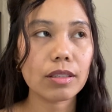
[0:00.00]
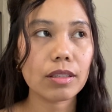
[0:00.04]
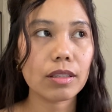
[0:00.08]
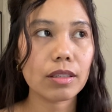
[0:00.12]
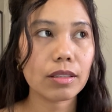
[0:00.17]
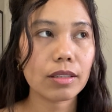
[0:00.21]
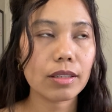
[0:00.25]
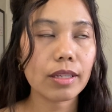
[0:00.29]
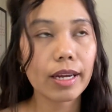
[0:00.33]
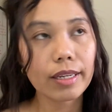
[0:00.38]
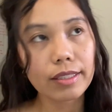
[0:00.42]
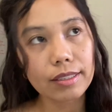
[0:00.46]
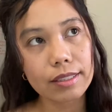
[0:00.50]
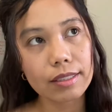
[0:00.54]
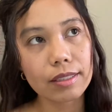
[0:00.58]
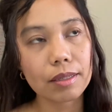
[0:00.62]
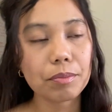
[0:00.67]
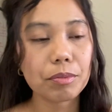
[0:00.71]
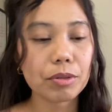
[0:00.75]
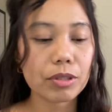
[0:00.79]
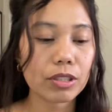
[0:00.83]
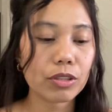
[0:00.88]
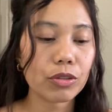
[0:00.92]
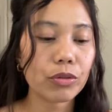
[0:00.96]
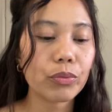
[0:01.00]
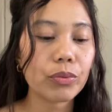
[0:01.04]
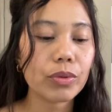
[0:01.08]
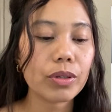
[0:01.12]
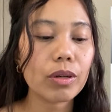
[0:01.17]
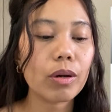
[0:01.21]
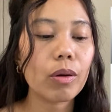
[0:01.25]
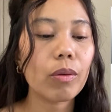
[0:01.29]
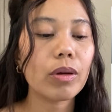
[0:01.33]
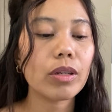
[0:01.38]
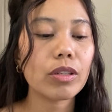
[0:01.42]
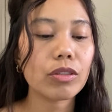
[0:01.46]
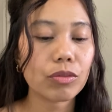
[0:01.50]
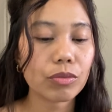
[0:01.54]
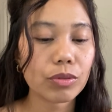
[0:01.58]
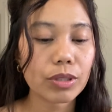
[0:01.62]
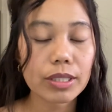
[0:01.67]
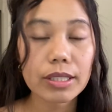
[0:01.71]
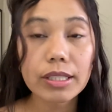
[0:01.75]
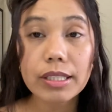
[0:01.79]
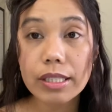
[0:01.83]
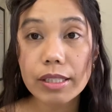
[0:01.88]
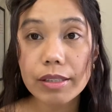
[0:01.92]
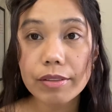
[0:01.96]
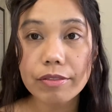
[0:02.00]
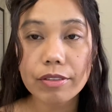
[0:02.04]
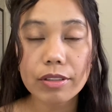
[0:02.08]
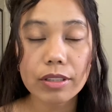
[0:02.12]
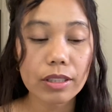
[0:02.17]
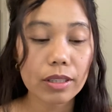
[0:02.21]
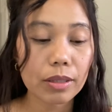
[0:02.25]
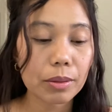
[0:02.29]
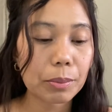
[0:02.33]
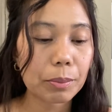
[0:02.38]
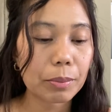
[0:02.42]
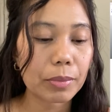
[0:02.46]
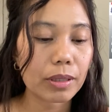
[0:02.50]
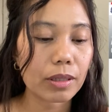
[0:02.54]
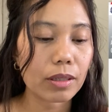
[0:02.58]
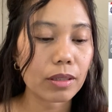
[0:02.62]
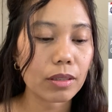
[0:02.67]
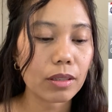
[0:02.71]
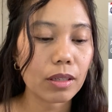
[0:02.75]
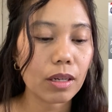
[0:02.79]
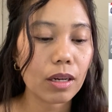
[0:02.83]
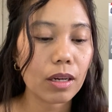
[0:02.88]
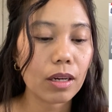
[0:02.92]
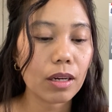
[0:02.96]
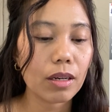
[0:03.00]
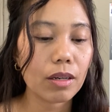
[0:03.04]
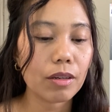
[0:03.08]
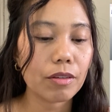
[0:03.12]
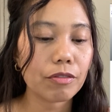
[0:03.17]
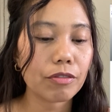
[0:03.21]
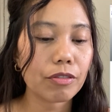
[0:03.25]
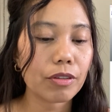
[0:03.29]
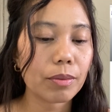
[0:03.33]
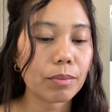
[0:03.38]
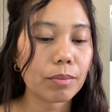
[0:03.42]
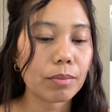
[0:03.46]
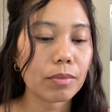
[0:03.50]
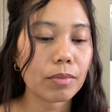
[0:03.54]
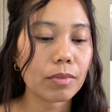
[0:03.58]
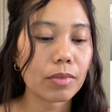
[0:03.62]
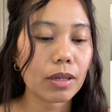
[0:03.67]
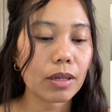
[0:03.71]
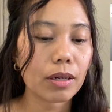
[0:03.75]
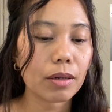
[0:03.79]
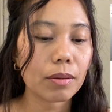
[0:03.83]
Next step is you will going to receive an email from